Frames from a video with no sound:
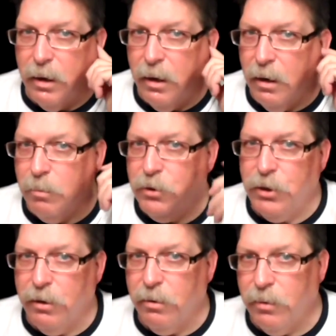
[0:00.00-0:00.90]
along, and
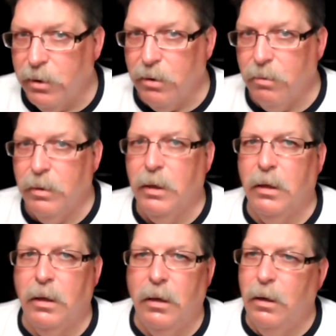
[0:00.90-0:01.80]
I'm sharing with you